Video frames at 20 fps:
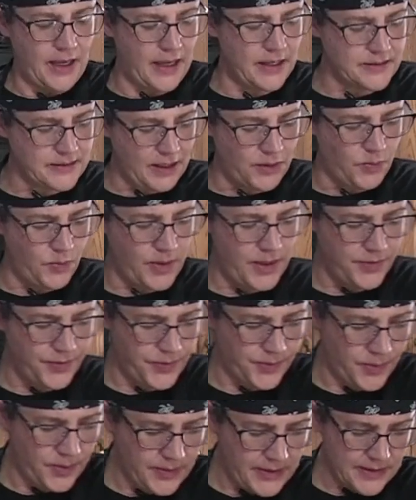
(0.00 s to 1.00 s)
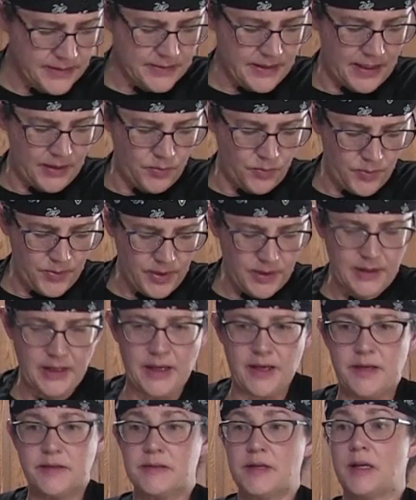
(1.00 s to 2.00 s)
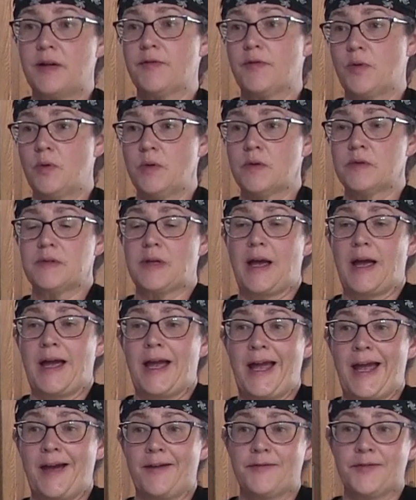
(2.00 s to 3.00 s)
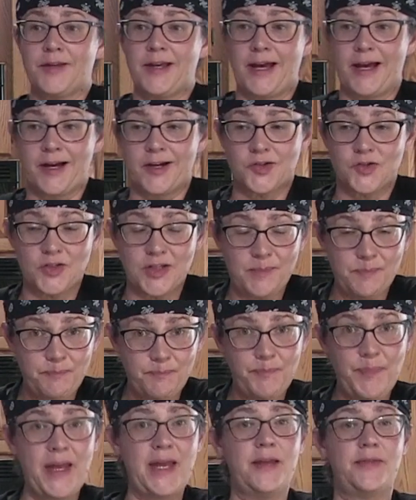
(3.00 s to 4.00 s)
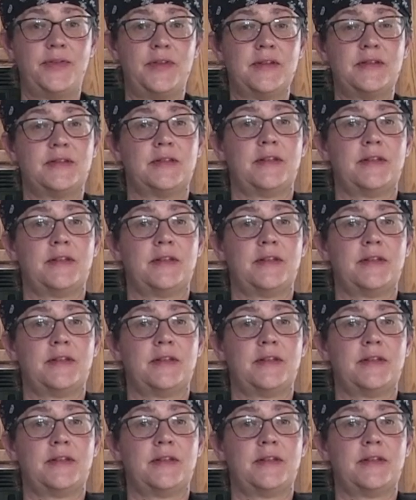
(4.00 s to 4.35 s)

As I read through this, I realize that, of course, I have to actually bake this